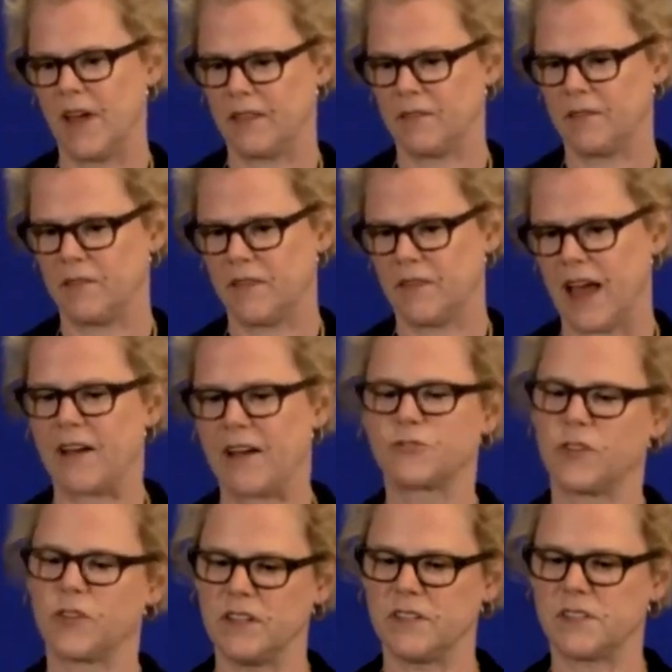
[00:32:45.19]
that
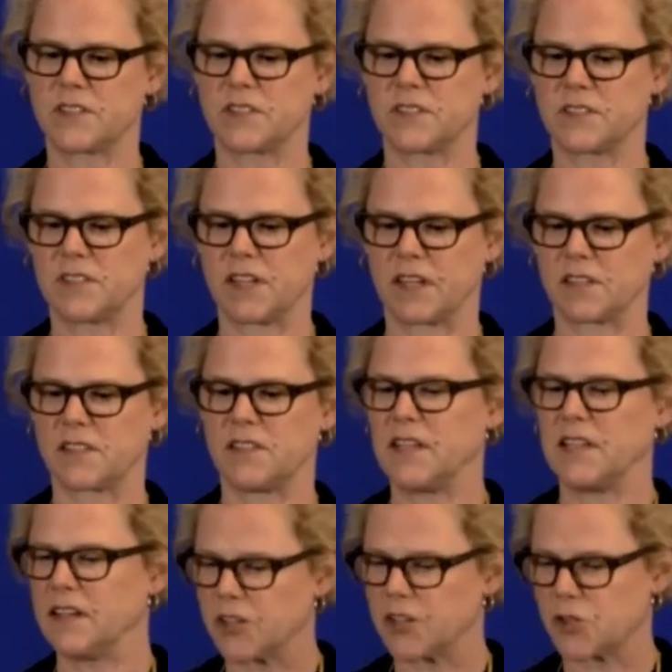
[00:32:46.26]
after these
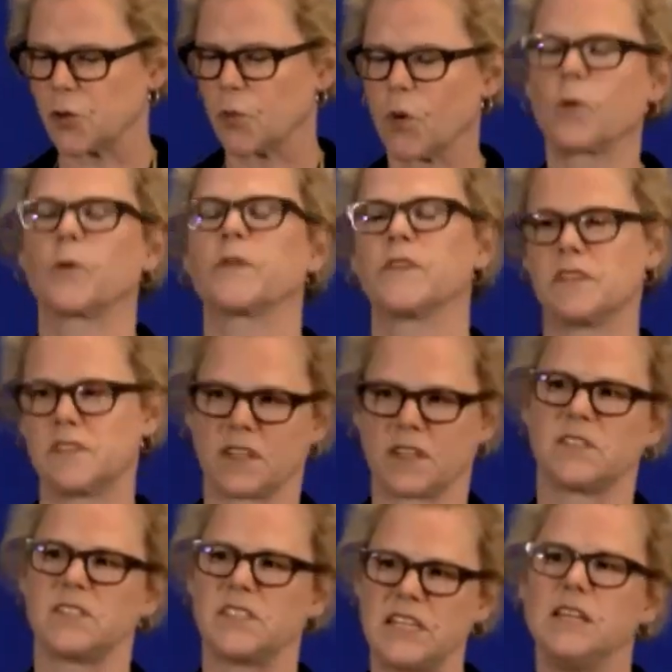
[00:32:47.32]
six, the initial work with the
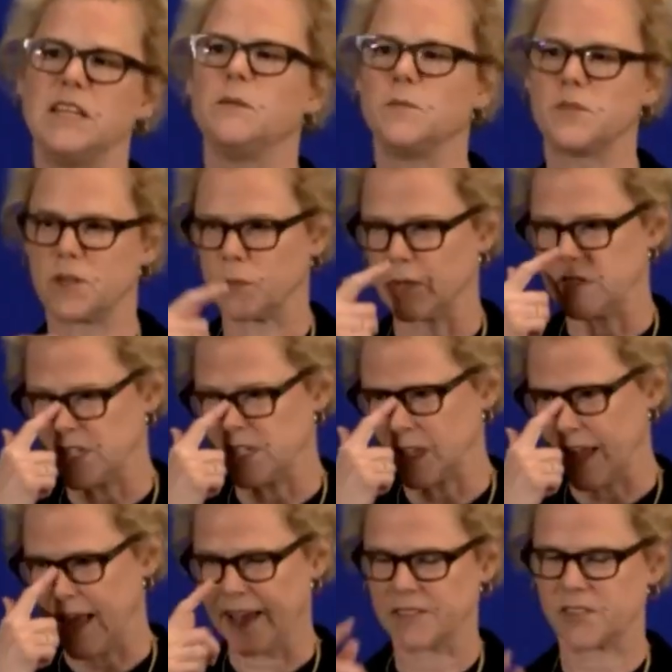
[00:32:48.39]
six teams that we
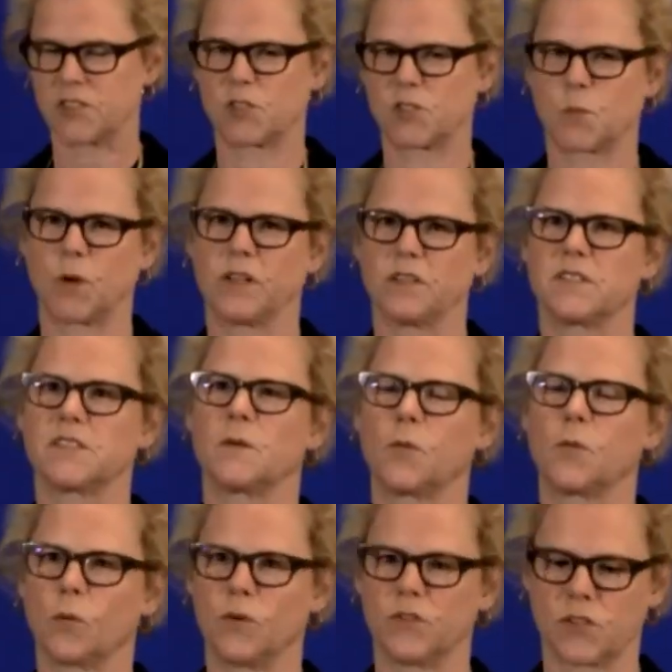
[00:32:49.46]
did last spring and
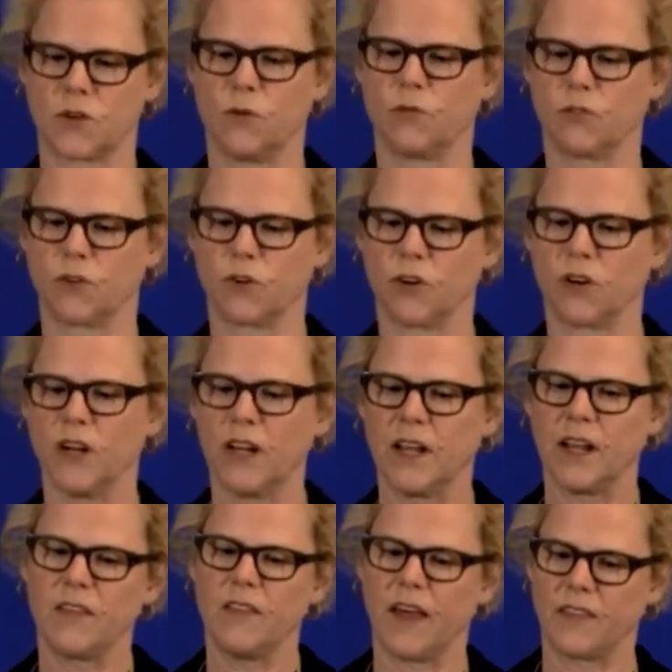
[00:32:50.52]
summer was over,